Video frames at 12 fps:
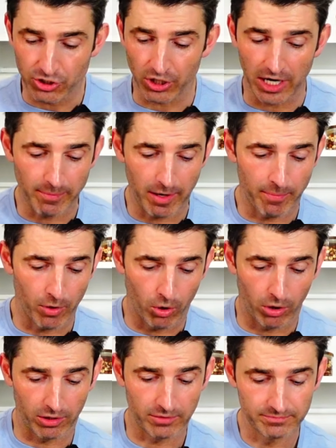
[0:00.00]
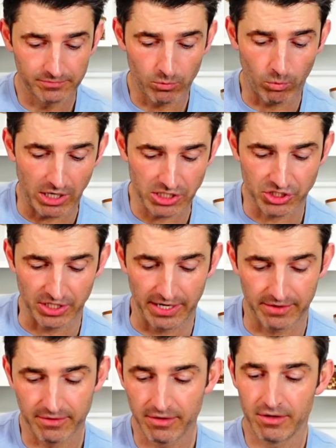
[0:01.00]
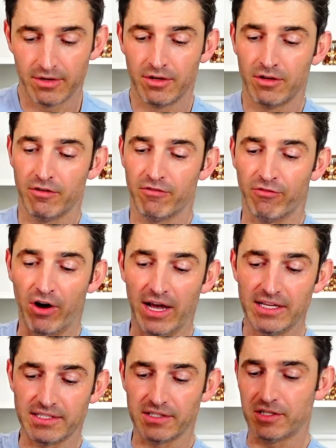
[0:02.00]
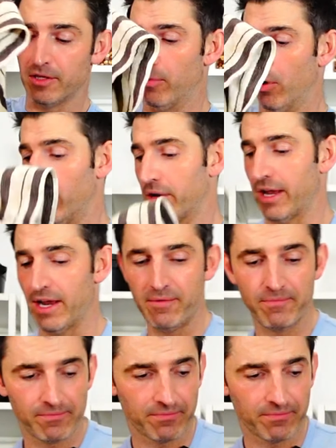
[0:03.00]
dried my bowl, washed it, fries into the bowl, okay?